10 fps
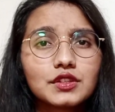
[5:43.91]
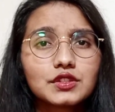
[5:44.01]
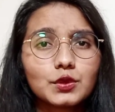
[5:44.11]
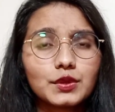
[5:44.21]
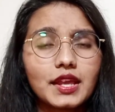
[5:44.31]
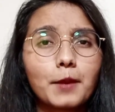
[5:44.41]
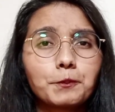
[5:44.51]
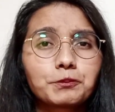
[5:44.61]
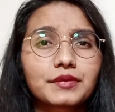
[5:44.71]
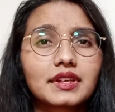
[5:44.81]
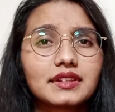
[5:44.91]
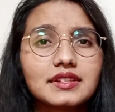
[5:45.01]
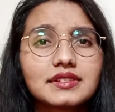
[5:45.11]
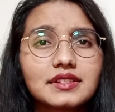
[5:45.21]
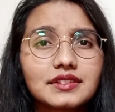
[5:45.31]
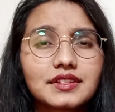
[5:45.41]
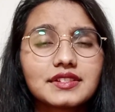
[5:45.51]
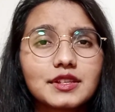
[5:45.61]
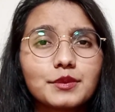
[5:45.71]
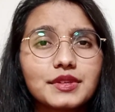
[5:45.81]
So yeah, this
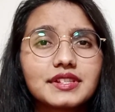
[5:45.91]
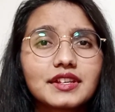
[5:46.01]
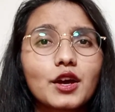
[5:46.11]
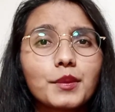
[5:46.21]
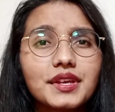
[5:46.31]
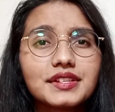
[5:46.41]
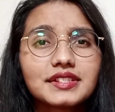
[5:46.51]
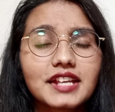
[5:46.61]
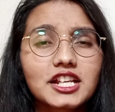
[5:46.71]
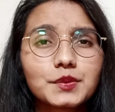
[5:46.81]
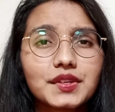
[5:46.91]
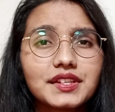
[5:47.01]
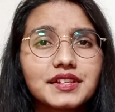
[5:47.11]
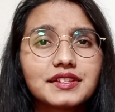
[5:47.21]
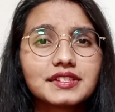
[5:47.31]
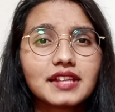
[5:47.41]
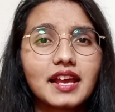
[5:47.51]
internship is an amazing experience